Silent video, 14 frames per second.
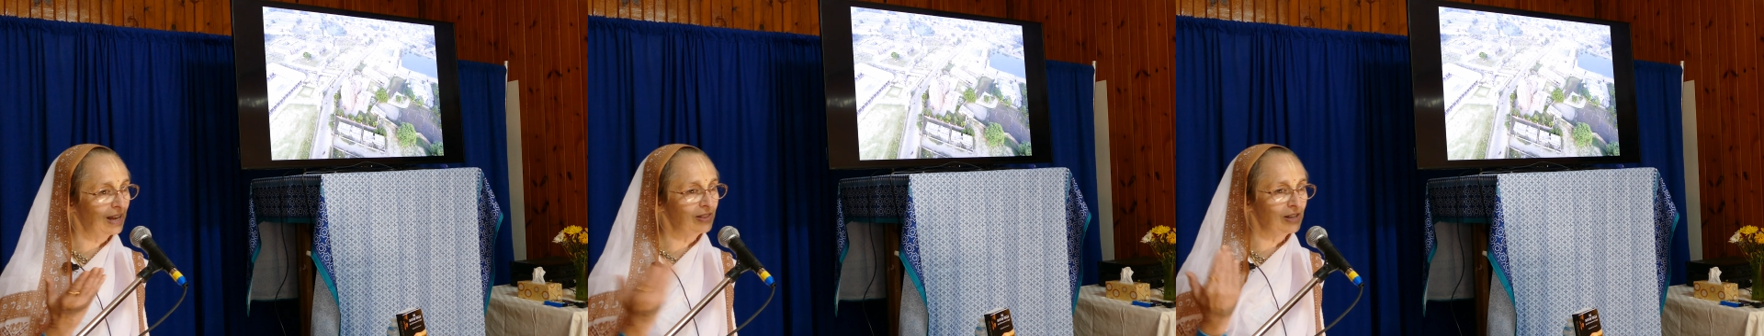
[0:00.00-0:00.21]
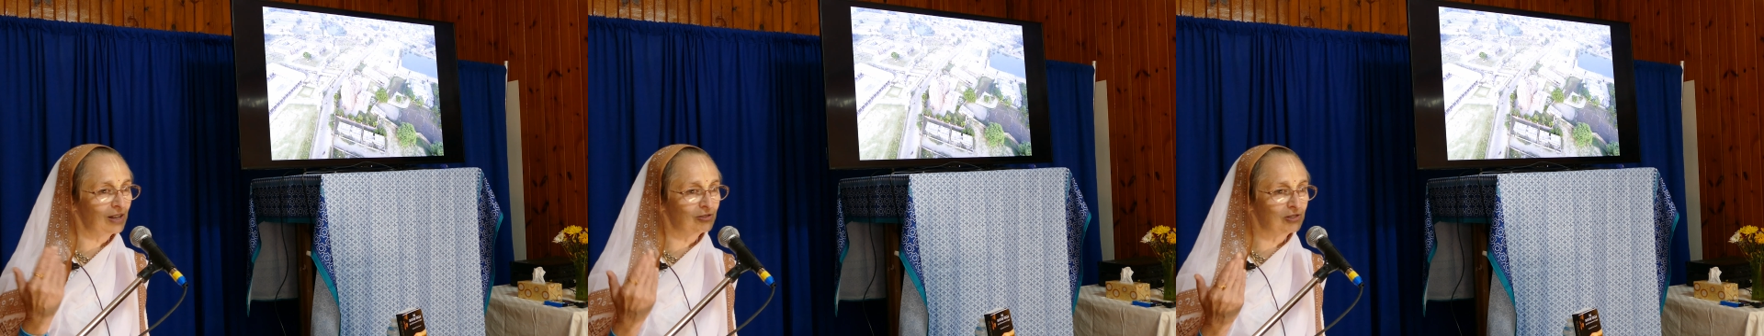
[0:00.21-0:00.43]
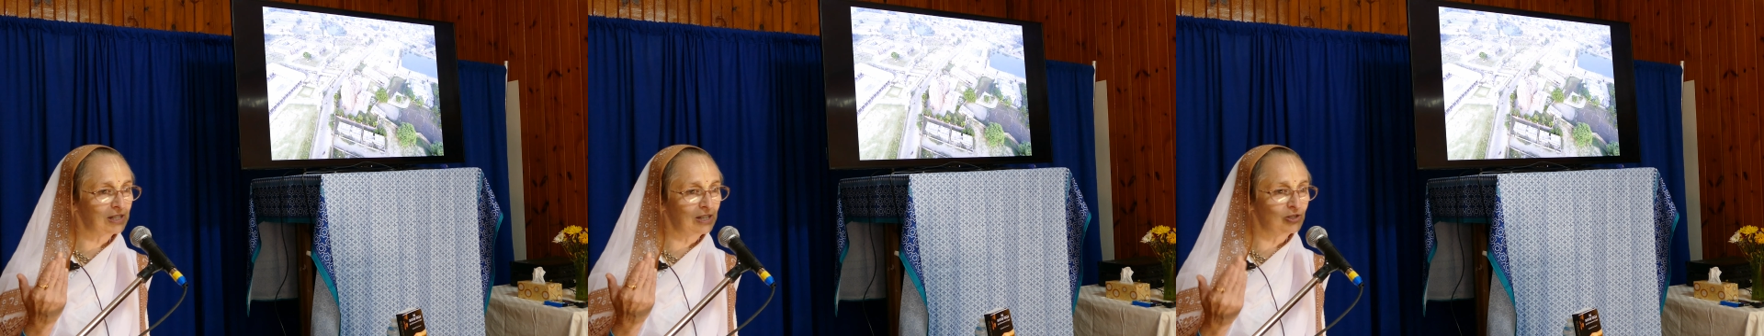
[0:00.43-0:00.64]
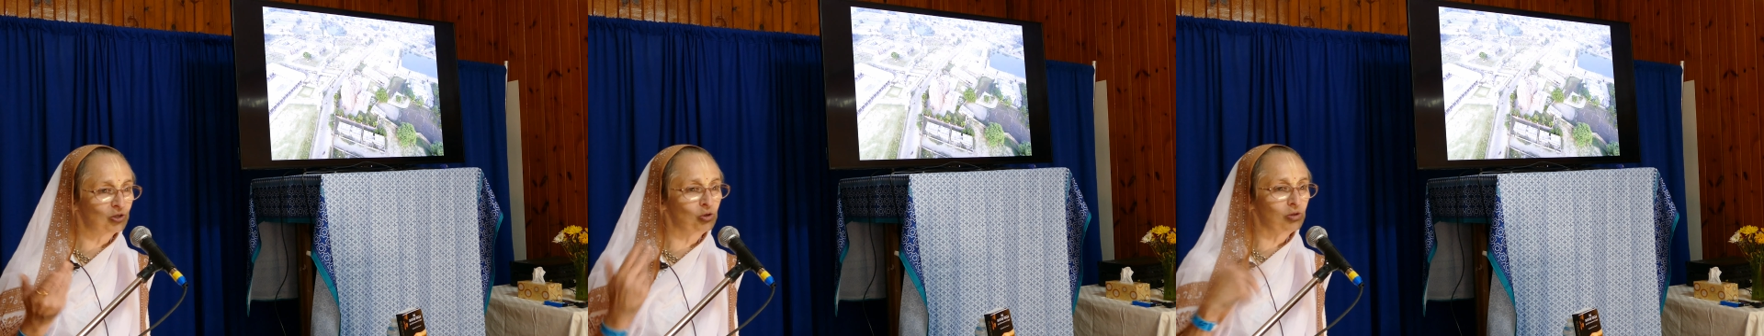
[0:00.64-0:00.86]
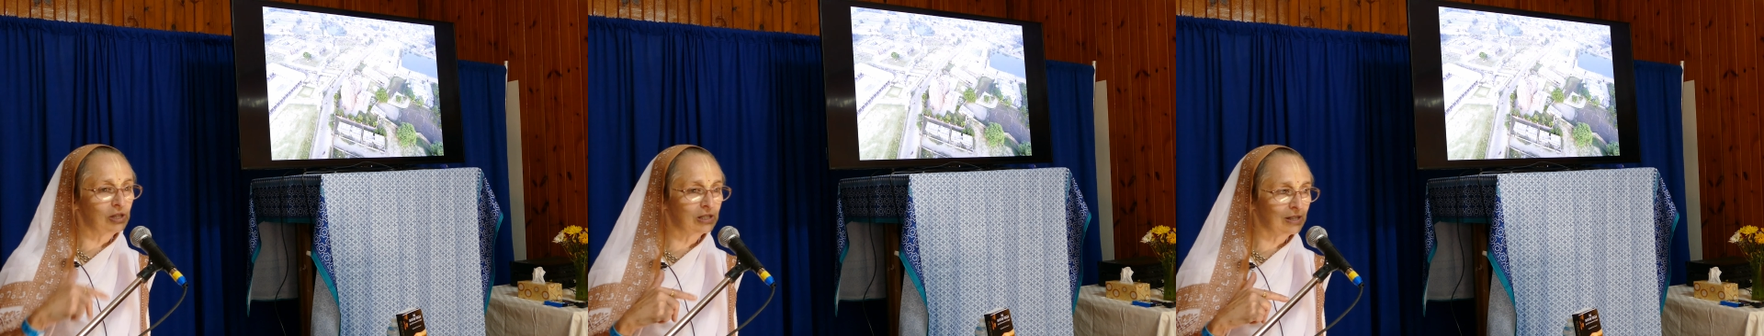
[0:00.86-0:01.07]
and the other says,
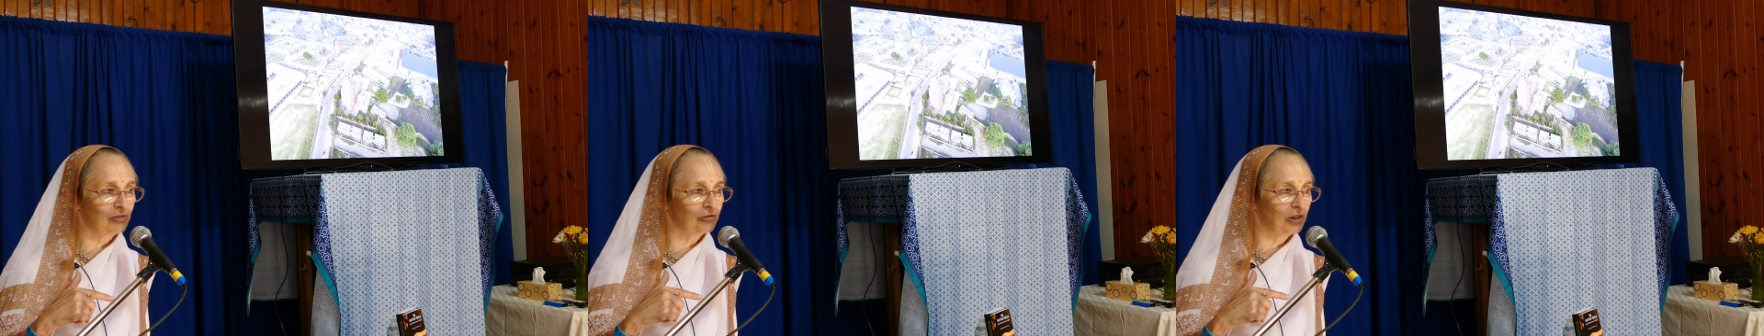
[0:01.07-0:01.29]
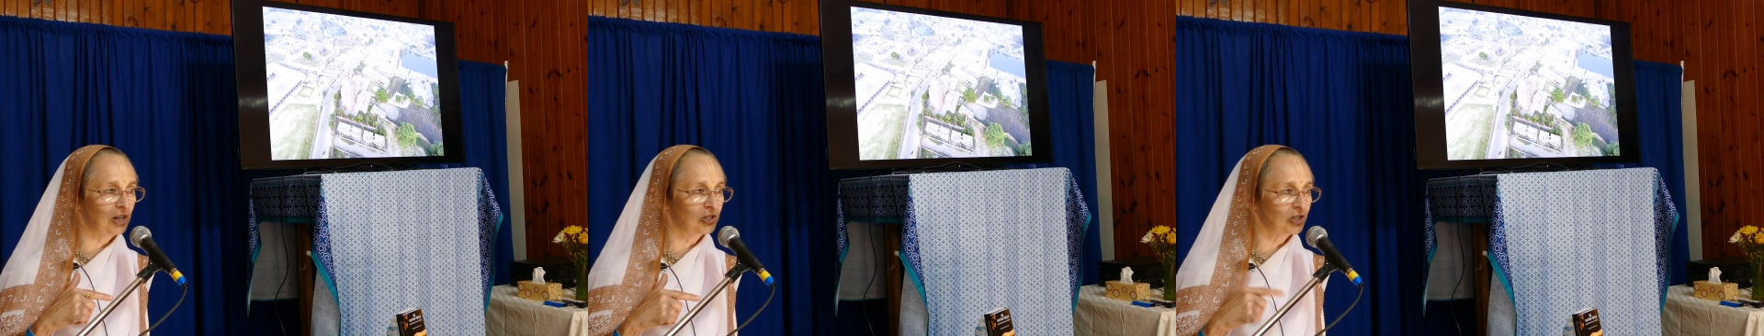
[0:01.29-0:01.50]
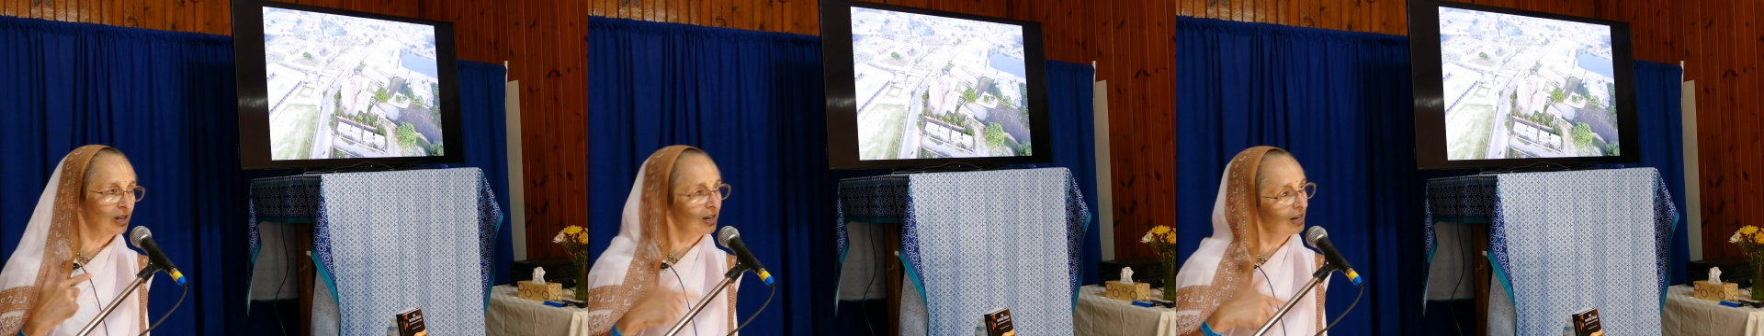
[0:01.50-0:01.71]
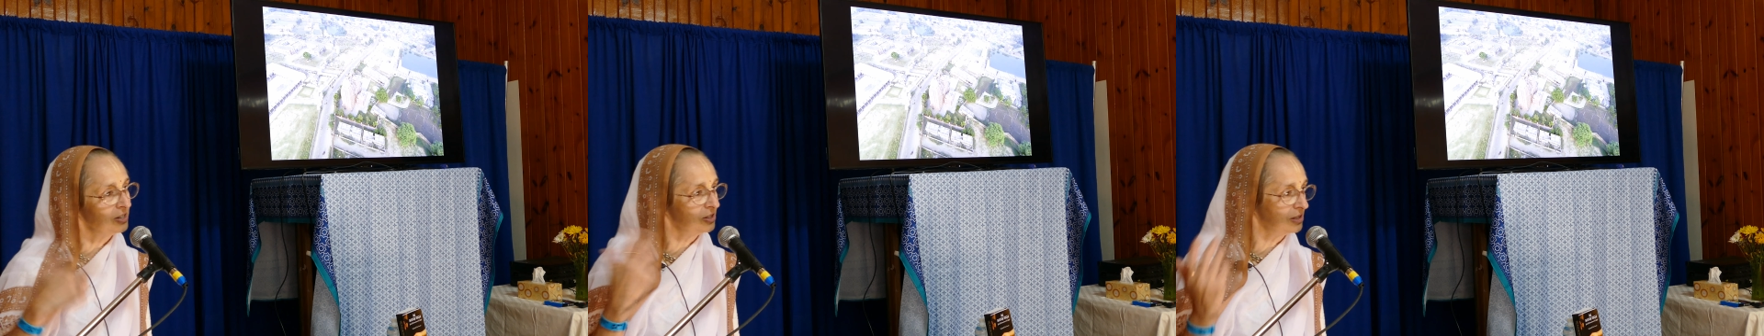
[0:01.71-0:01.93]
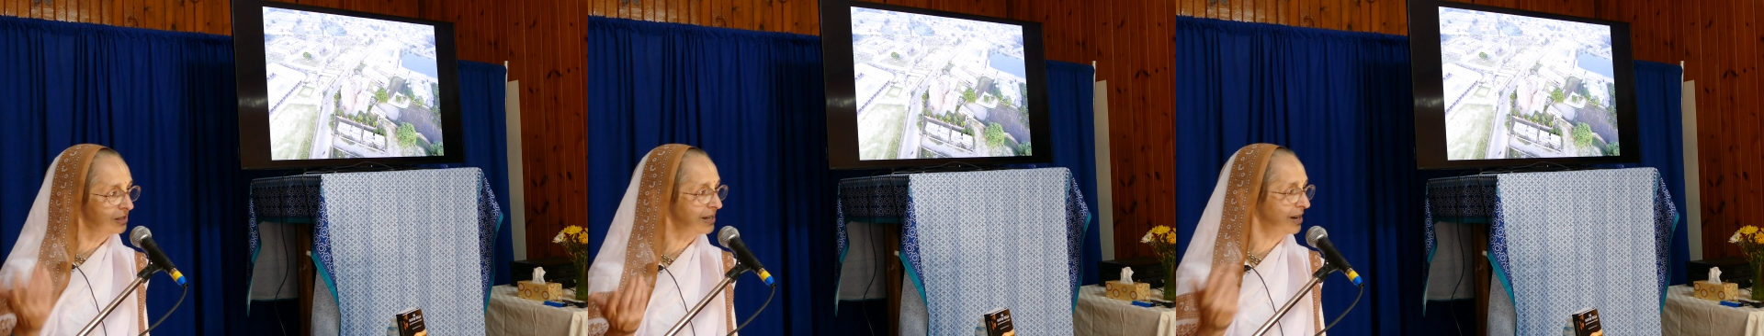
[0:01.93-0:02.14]
do this in Vraja and
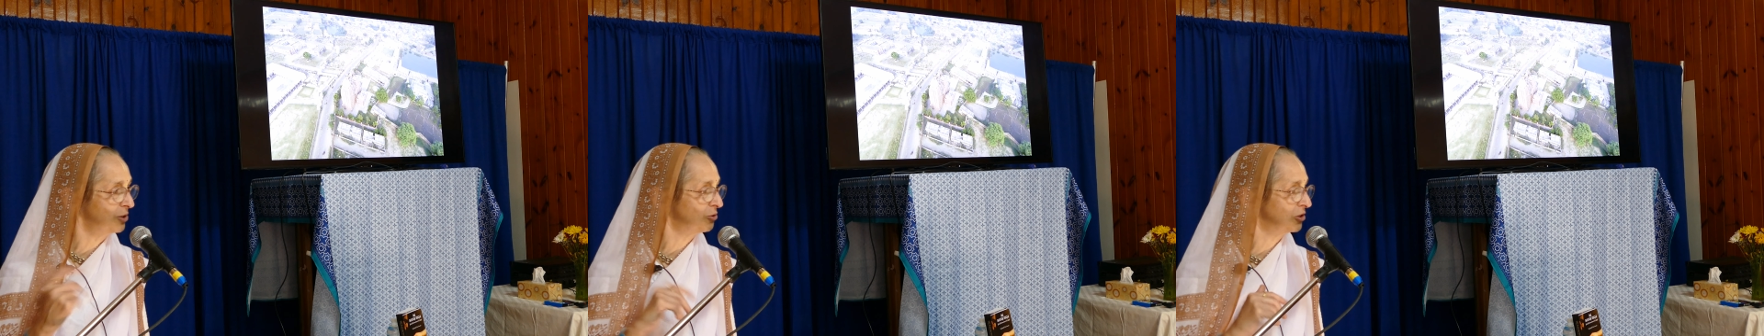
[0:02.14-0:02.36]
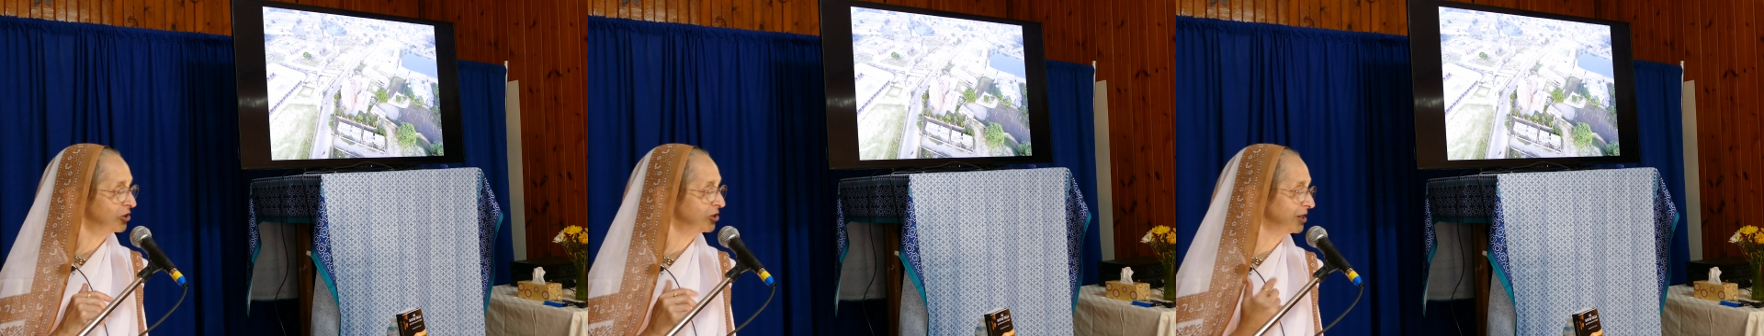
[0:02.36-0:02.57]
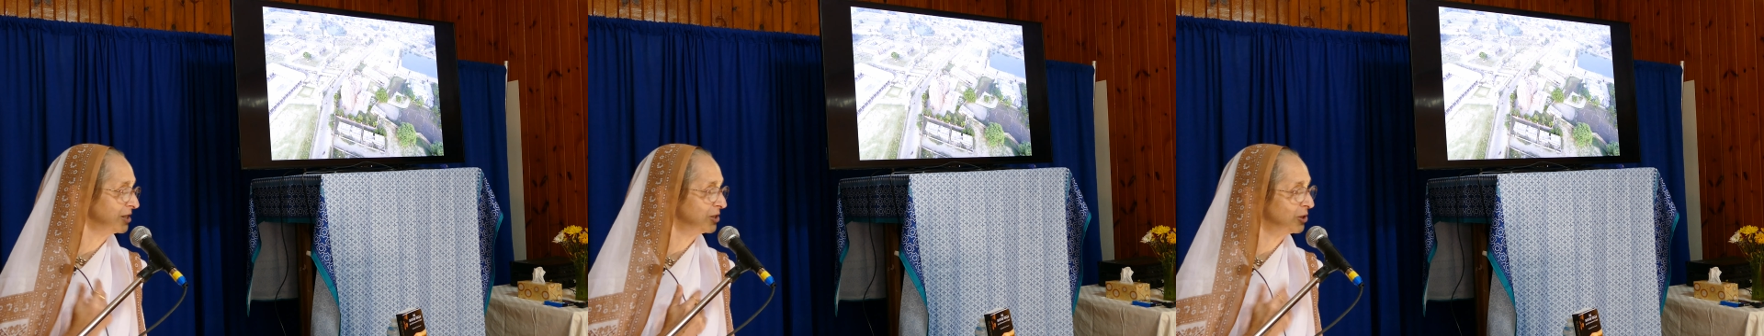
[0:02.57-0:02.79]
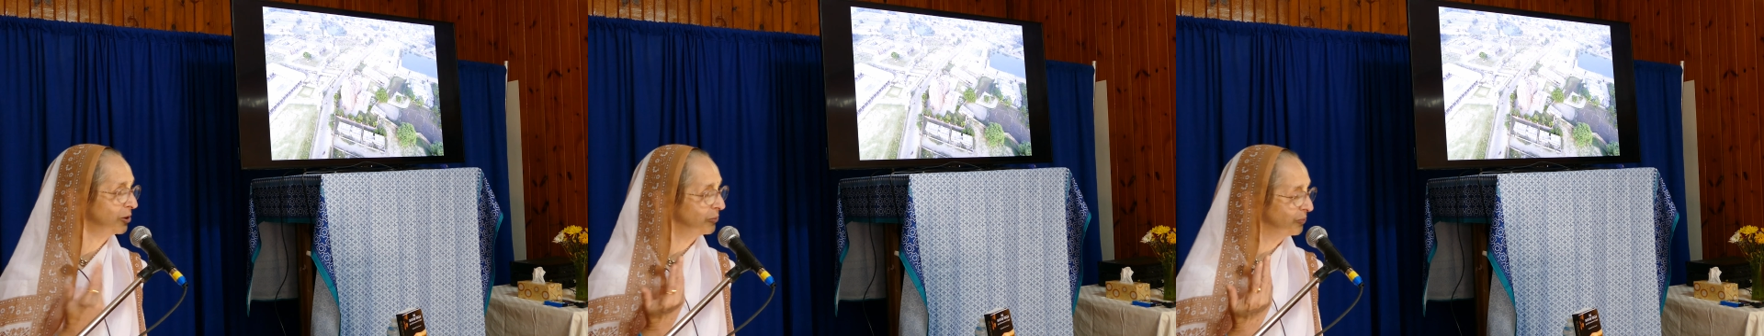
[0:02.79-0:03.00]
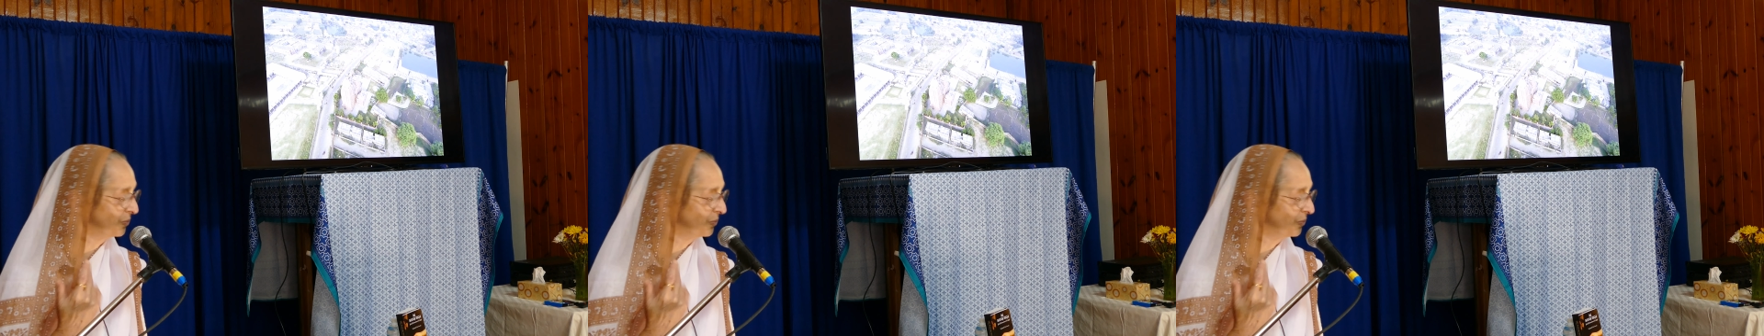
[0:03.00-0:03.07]
you'll attain Krishna. So.